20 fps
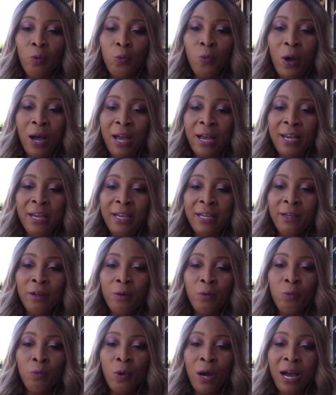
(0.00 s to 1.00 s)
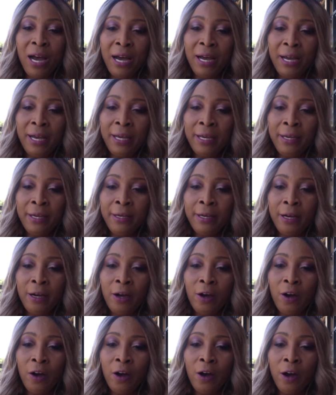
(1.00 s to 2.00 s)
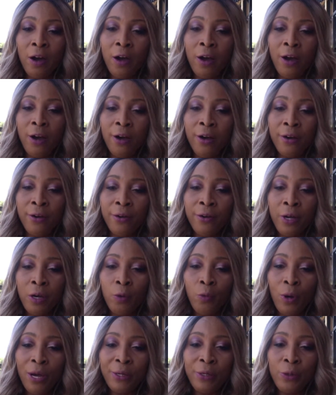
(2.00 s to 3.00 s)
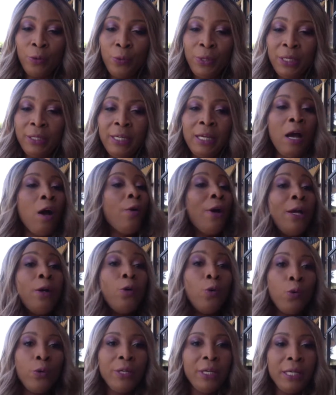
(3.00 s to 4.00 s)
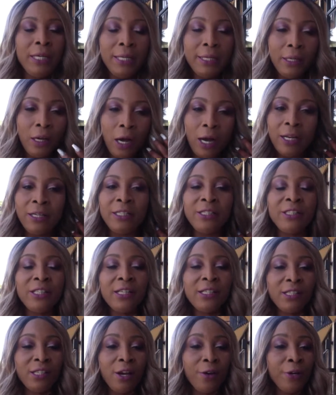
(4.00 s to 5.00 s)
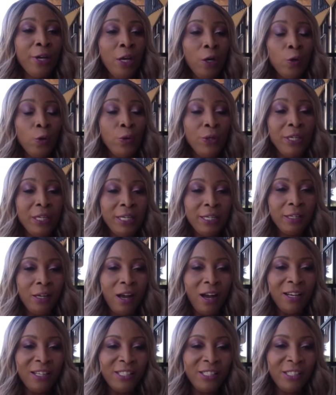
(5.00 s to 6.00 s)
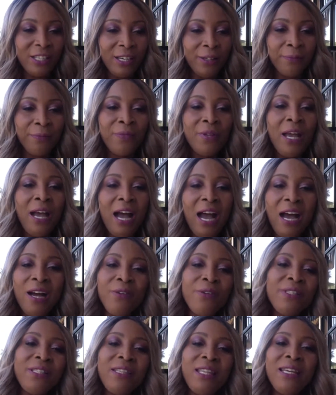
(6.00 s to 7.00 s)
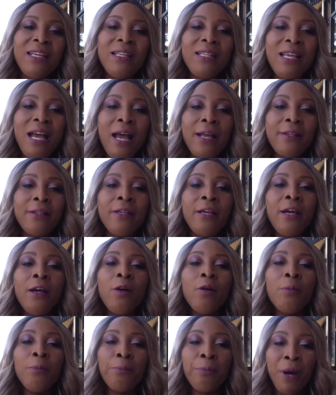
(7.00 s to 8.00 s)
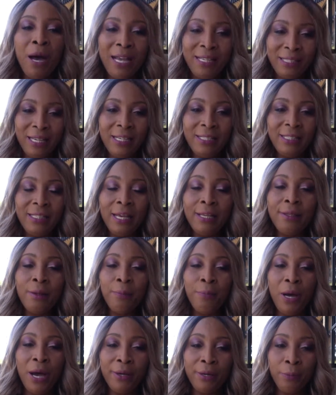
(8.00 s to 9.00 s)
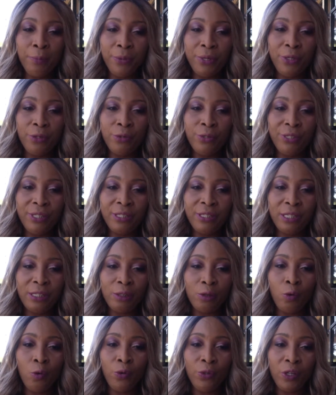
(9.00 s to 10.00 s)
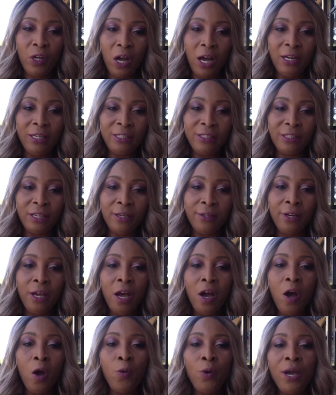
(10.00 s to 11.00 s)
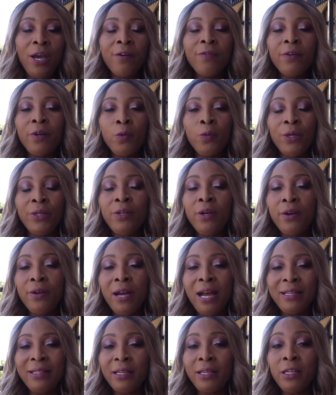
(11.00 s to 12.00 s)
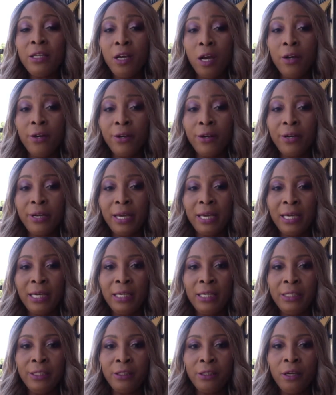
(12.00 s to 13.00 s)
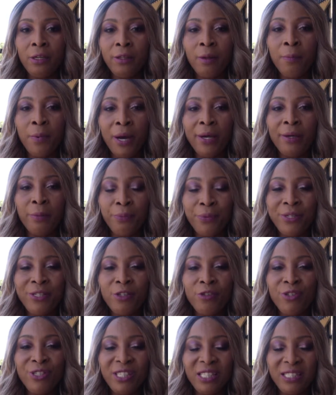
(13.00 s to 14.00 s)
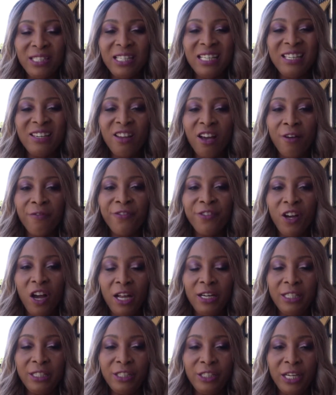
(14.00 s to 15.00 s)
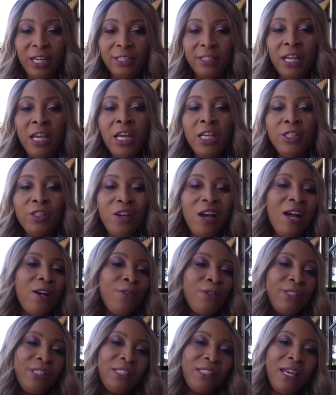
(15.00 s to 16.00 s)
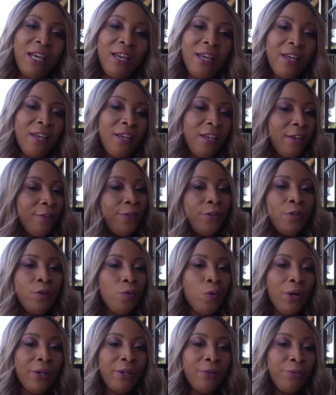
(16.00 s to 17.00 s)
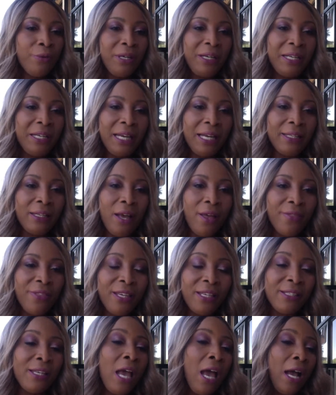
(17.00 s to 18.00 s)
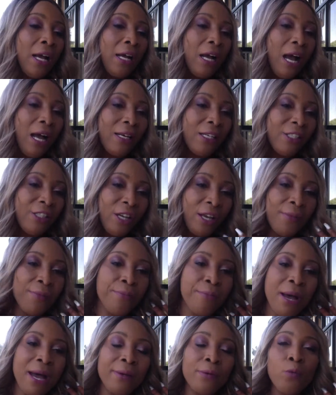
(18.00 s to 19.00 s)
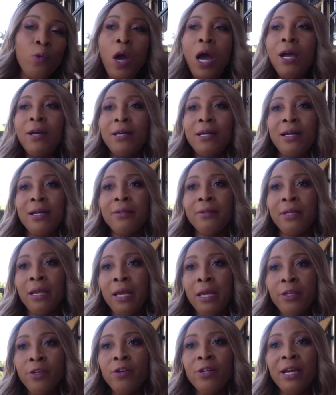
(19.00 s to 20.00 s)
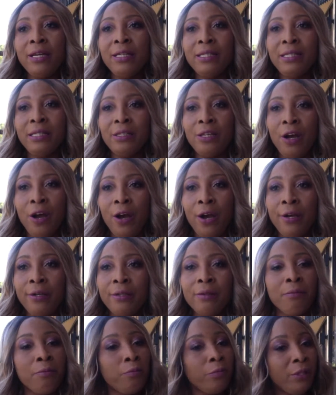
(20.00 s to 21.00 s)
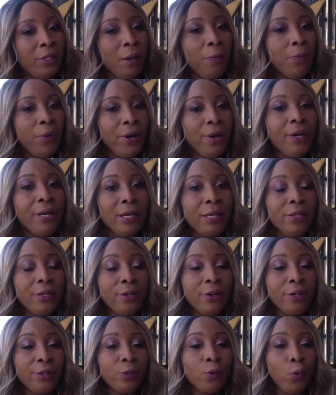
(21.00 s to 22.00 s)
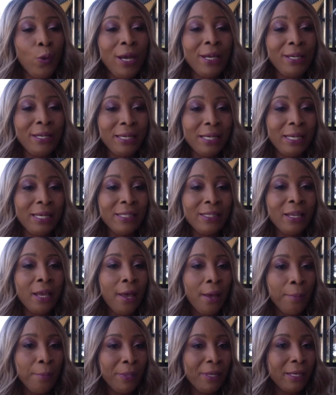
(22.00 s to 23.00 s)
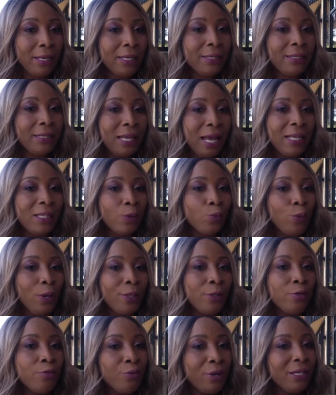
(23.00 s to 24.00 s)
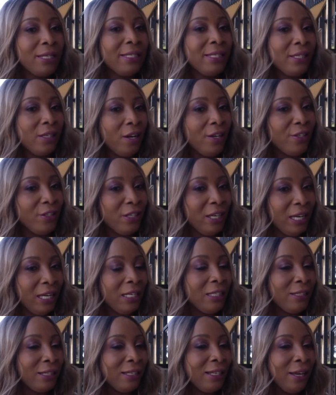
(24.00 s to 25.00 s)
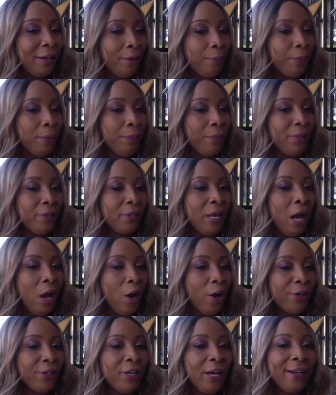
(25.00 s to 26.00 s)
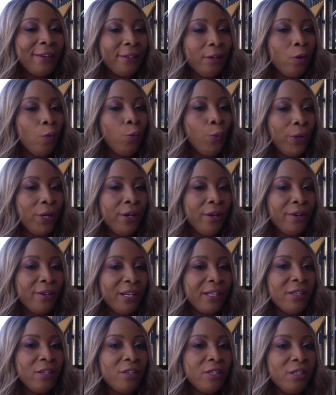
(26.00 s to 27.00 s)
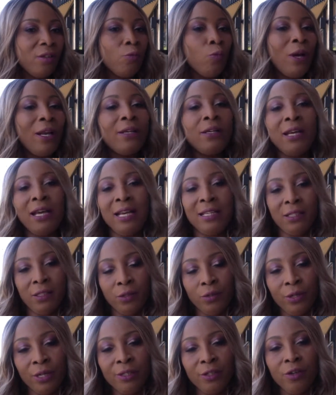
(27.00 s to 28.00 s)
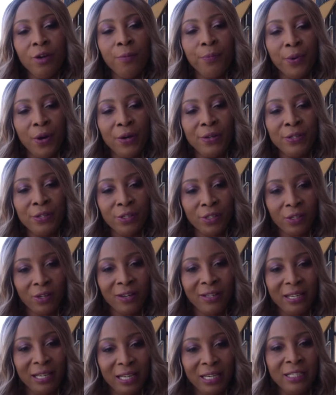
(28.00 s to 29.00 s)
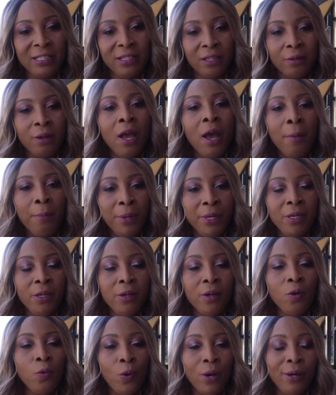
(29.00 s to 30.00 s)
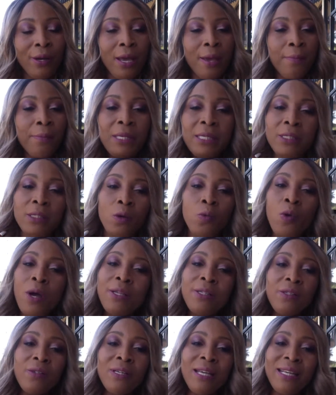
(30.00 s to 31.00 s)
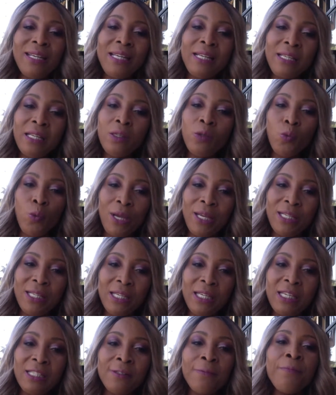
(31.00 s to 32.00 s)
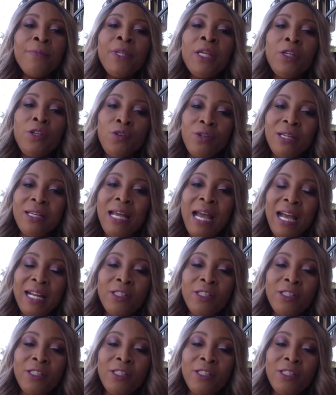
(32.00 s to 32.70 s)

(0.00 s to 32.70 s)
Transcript: why why are why do we all right, who need collagen? Sorry. Who need collagen? I would think that as I said, the body produces its own collagen. However, when you're at a younger age, the body produces enough collagen. So I would say if you want to really get on this collagen bandwagon, you got to start somewhere in your 20s because that's when you really start to age a lot of people are not aware that you well as soon as you're born you start aging but you know what i mean so once you get in the 20s you can